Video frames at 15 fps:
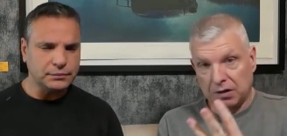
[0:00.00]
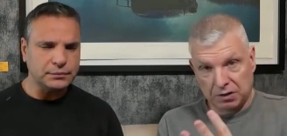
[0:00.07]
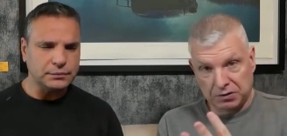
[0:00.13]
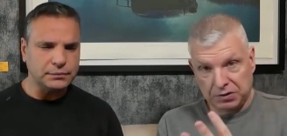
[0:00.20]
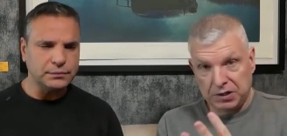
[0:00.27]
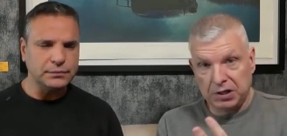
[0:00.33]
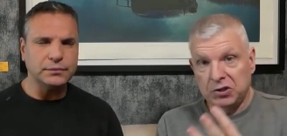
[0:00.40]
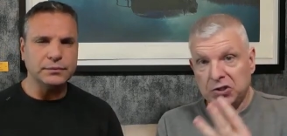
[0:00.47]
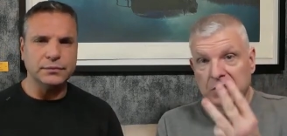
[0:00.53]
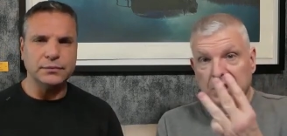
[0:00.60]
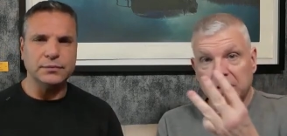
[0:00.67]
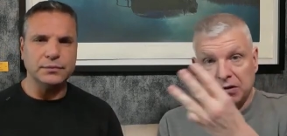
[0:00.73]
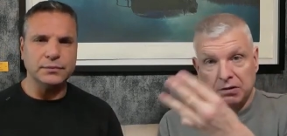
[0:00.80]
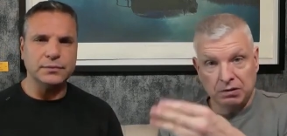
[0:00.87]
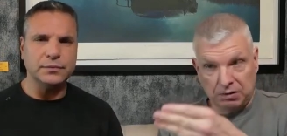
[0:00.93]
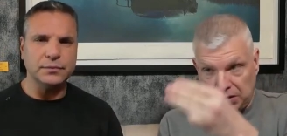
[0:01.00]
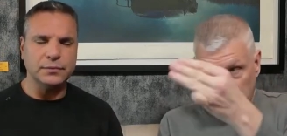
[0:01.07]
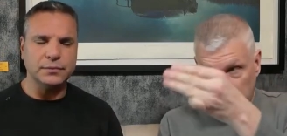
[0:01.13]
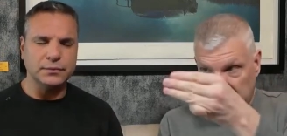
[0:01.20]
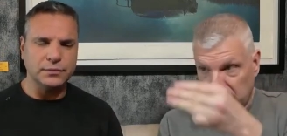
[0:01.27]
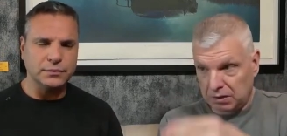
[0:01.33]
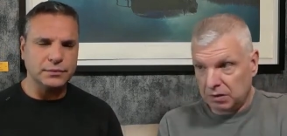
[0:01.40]
Speaker 1: uh, teaching, uh,
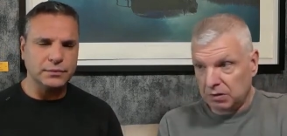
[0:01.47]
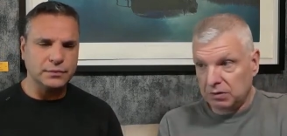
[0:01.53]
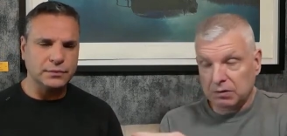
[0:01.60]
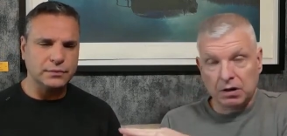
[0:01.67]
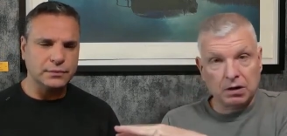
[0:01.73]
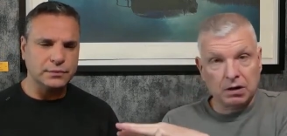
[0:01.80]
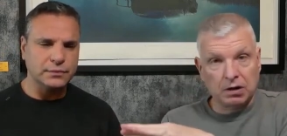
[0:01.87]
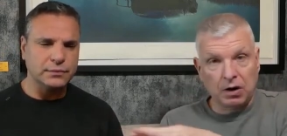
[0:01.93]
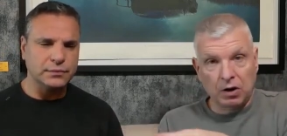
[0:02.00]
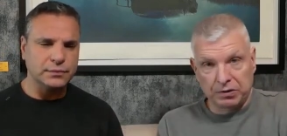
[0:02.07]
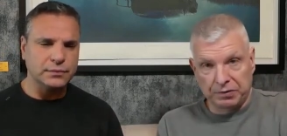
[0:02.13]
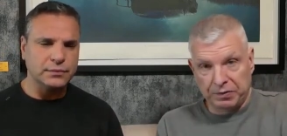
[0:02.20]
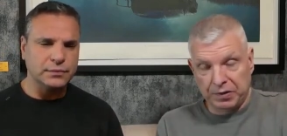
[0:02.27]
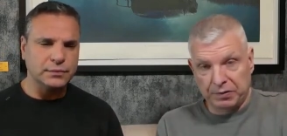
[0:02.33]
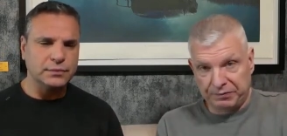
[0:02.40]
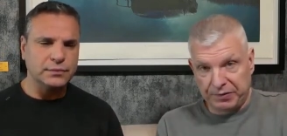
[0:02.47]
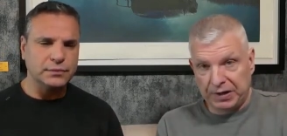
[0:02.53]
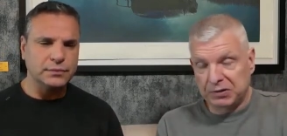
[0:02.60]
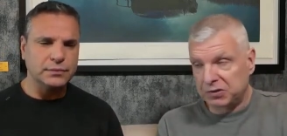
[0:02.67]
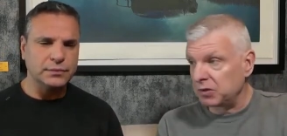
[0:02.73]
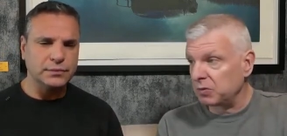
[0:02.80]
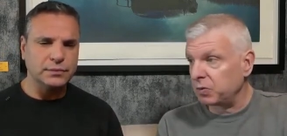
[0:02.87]
uh all of the
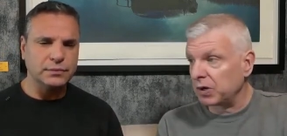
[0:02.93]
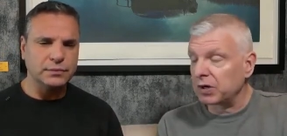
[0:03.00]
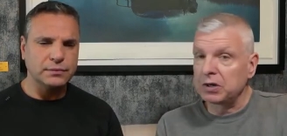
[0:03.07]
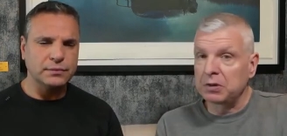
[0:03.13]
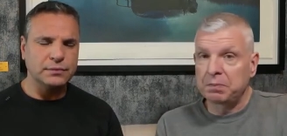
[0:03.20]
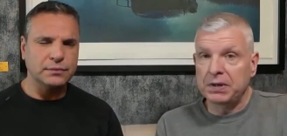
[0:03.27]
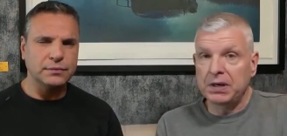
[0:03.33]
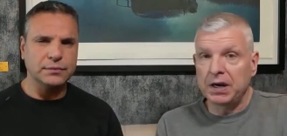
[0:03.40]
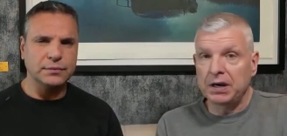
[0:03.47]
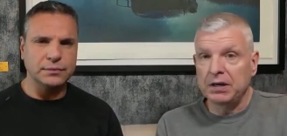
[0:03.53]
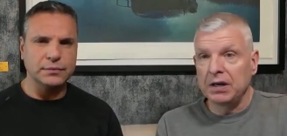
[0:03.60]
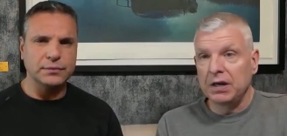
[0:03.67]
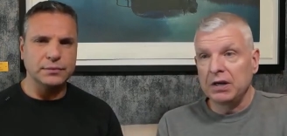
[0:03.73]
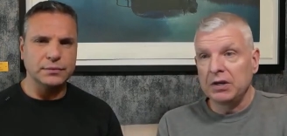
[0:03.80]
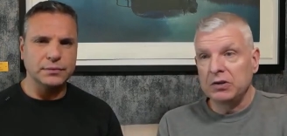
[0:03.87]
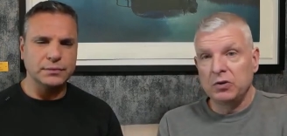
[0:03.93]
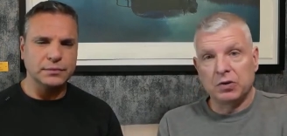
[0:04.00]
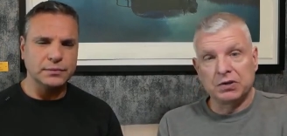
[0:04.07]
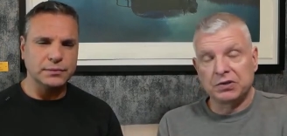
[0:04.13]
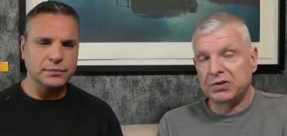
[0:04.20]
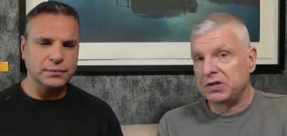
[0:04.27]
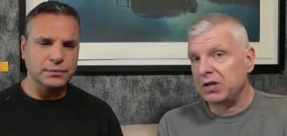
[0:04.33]
events that we're going to be at. You
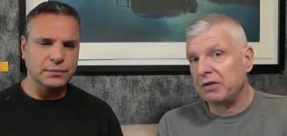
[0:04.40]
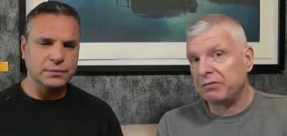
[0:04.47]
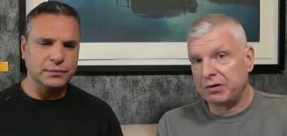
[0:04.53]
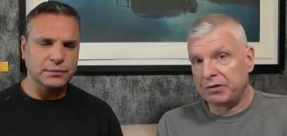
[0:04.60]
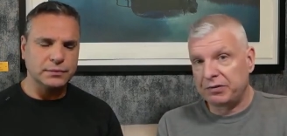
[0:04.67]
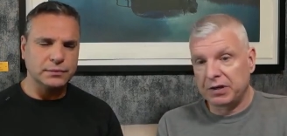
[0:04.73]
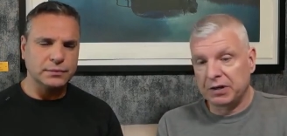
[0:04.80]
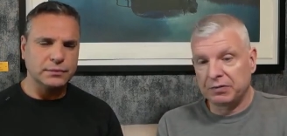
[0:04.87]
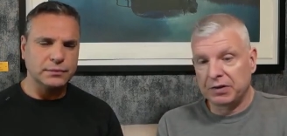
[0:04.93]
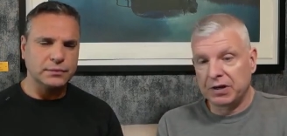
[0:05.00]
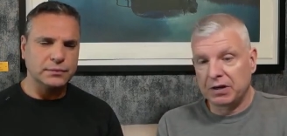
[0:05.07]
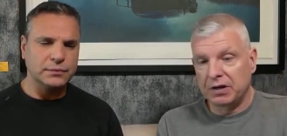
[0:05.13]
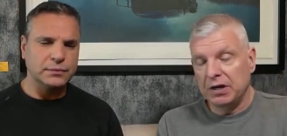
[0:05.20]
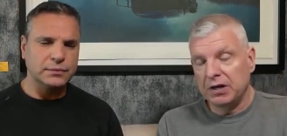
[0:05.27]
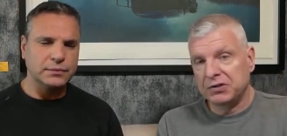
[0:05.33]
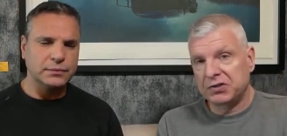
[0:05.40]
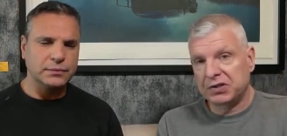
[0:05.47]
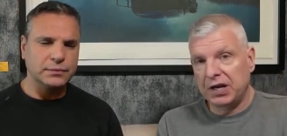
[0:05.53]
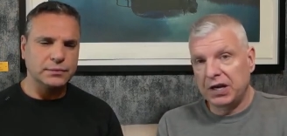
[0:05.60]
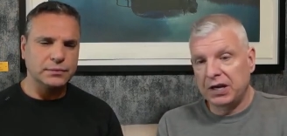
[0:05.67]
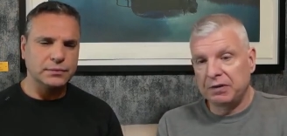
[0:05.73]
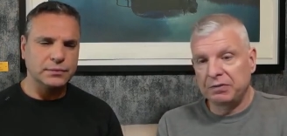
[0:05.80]
can see everything there.
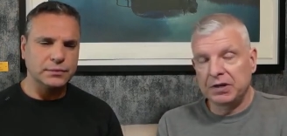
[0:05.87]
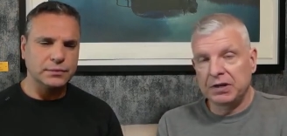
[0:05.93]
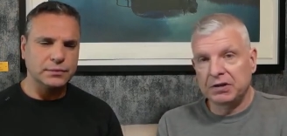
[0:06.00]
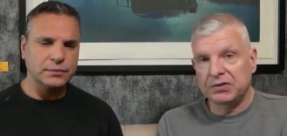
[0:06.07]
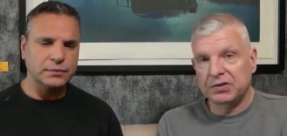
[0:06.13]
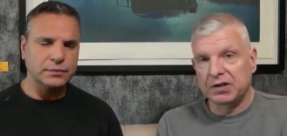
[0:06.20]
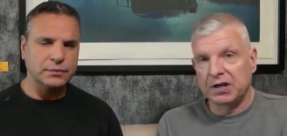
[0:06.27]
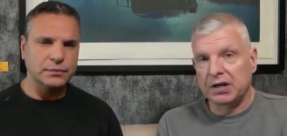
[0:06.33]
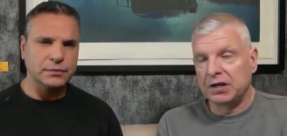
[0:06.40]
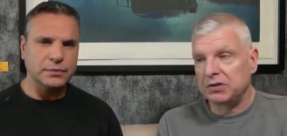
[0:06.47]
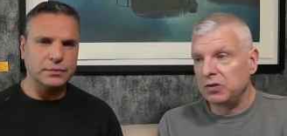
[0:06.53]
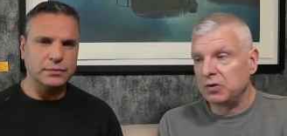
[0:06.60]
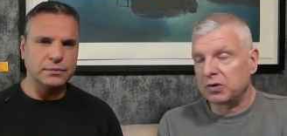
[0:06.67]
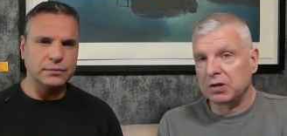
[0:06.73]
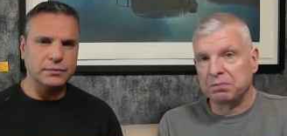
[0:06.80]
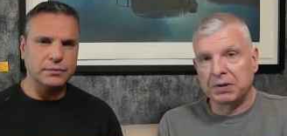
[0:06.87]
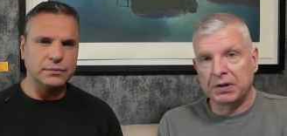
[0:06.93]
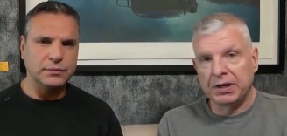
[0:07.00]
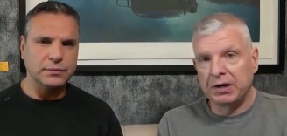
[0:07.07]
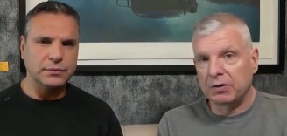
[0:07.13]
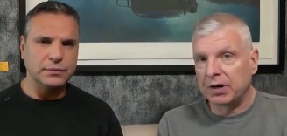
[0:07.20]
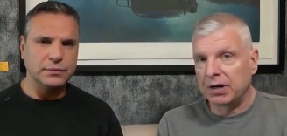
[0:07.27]
Scan this, and you can
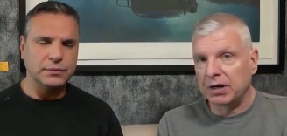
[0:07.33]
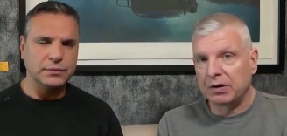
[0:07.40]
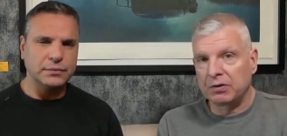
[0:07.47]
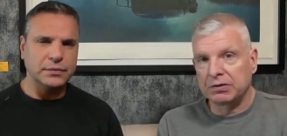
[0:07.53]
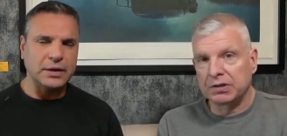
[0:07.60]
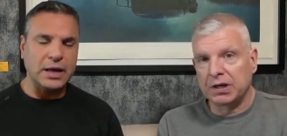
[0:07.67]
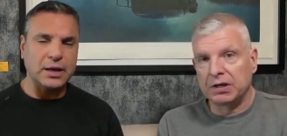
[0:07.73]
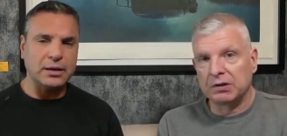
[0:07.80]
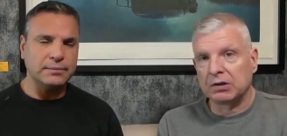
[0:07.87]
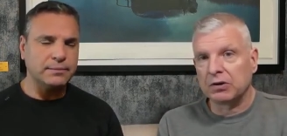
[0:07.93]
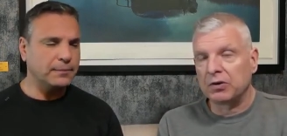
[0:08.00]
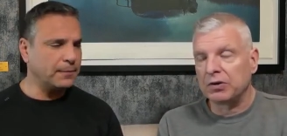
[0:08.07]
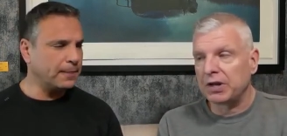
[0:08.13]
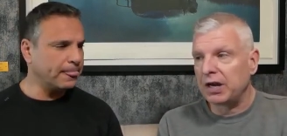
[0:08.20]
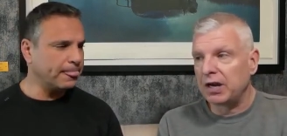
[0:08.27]
play around yeah. and learn